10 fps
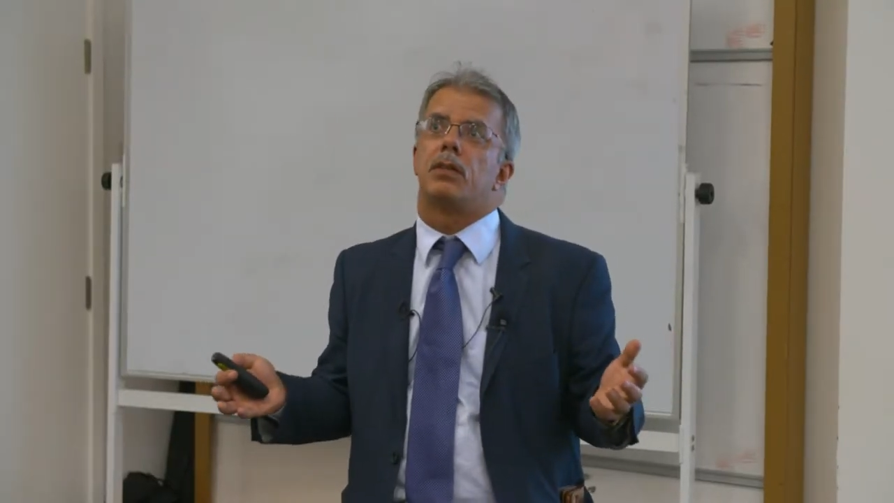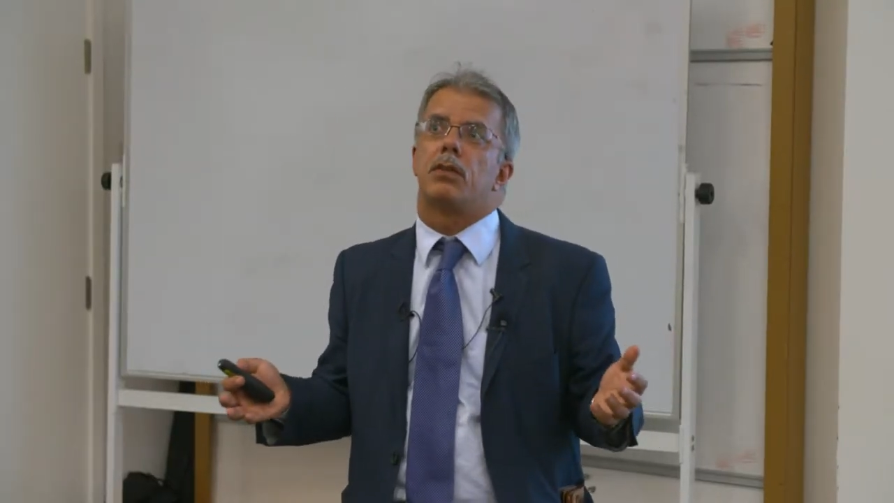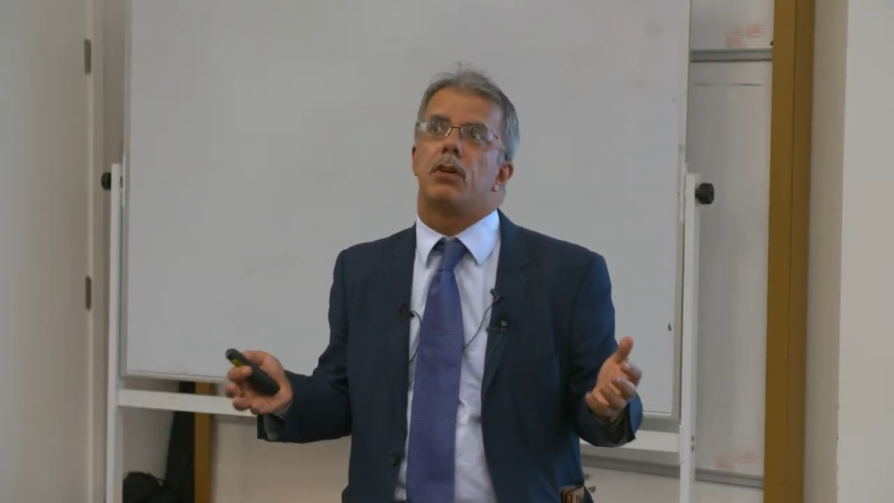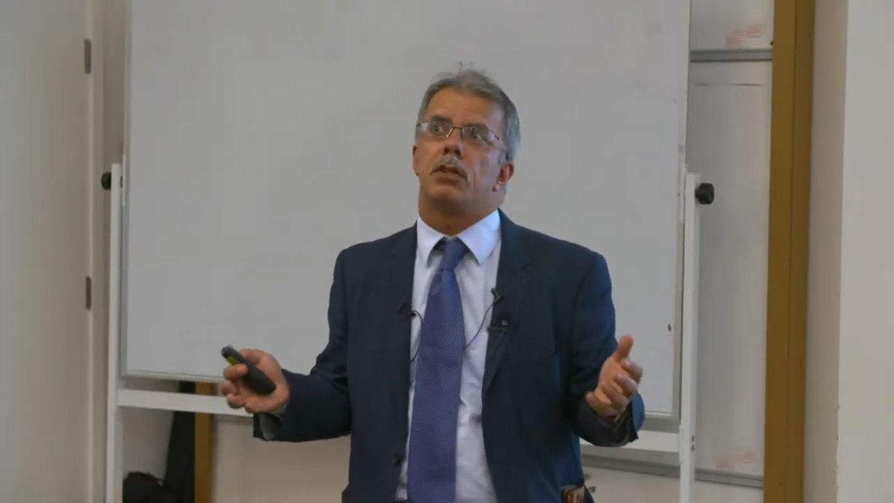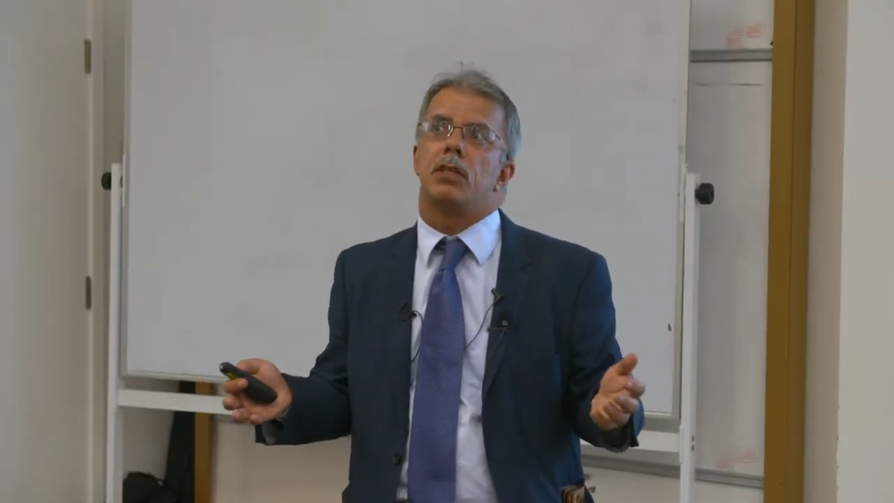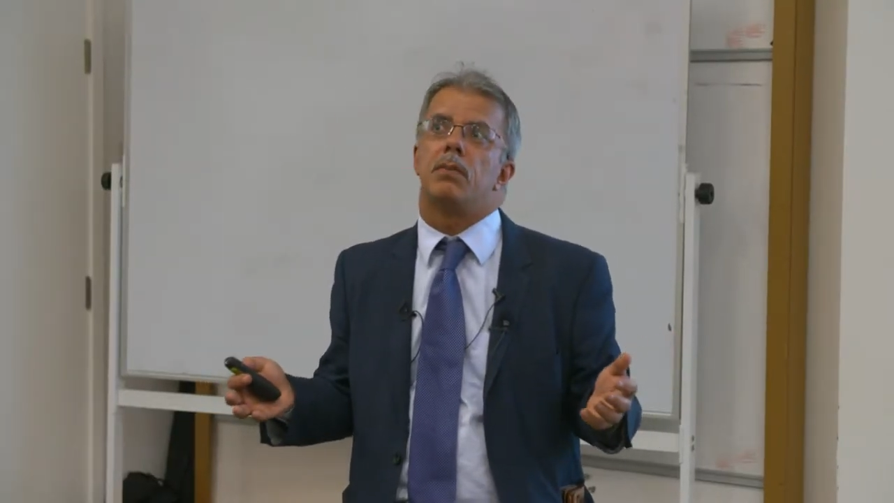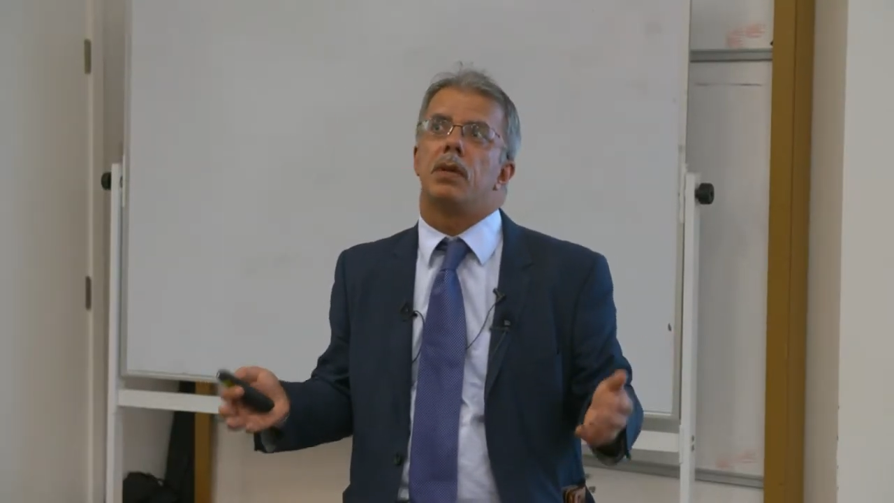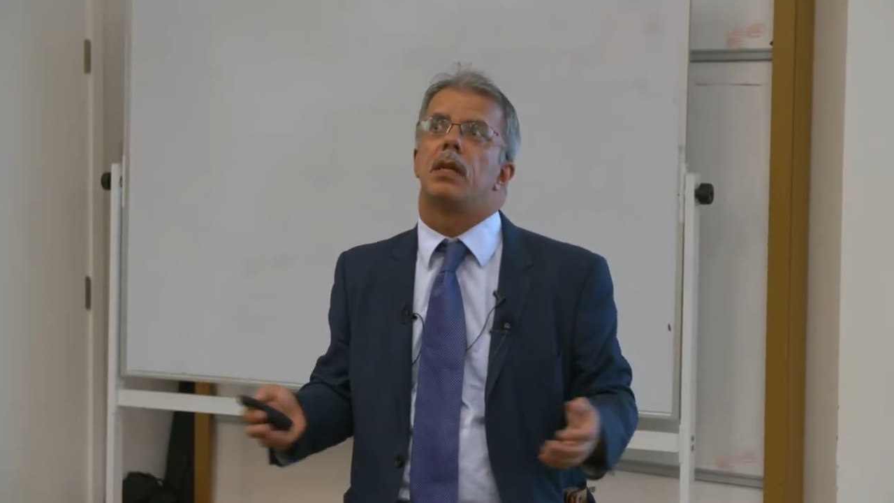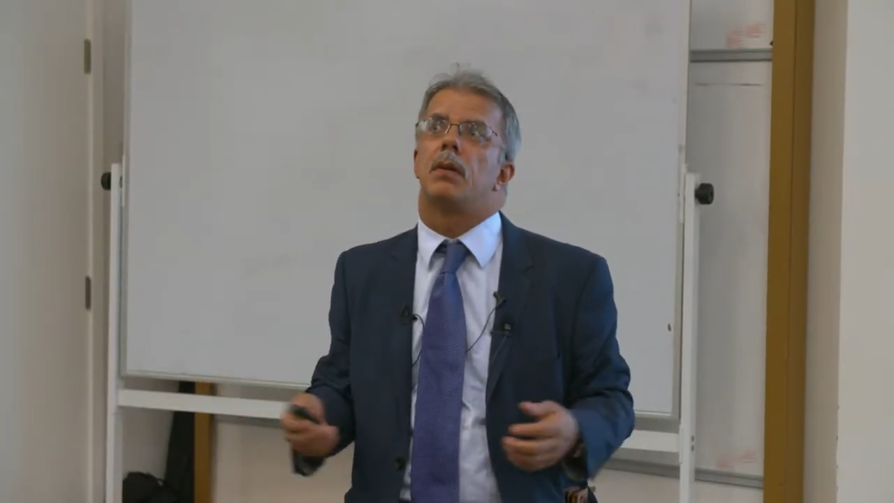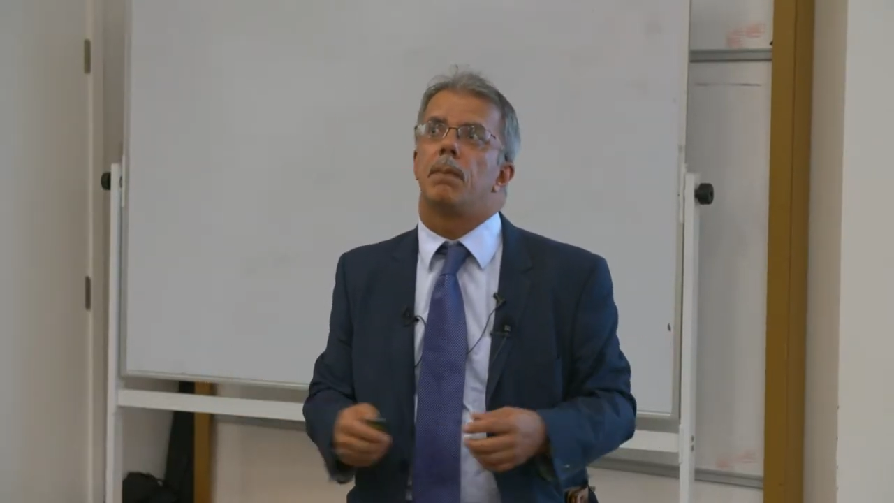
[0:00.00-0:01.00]
30
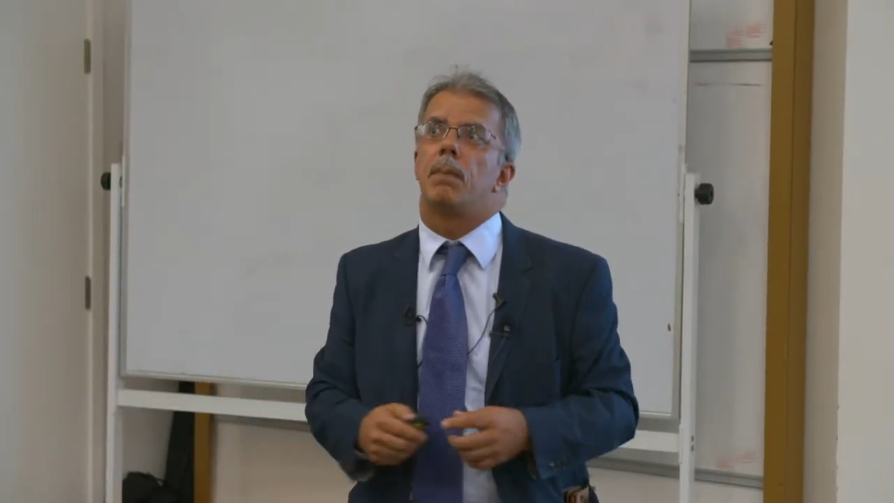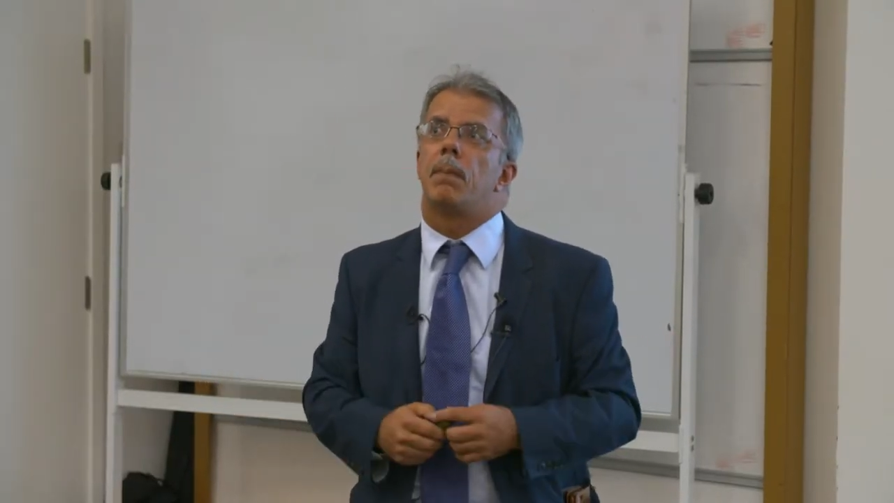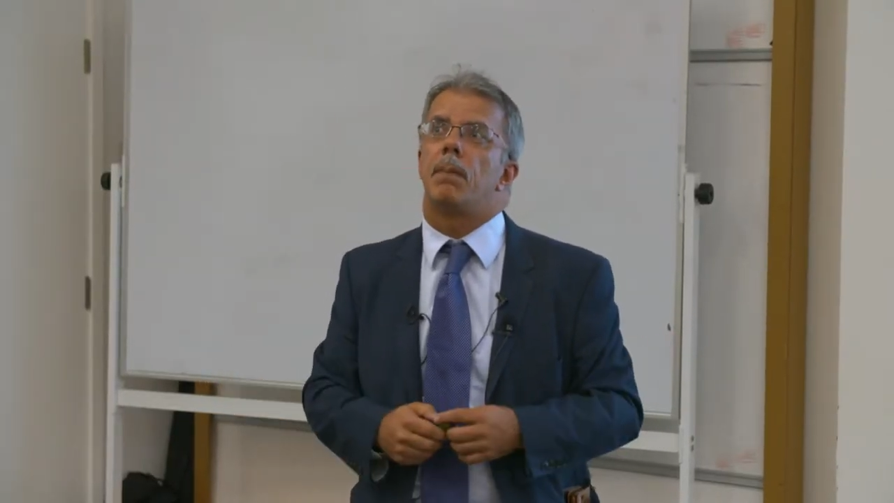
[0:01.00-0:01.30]
million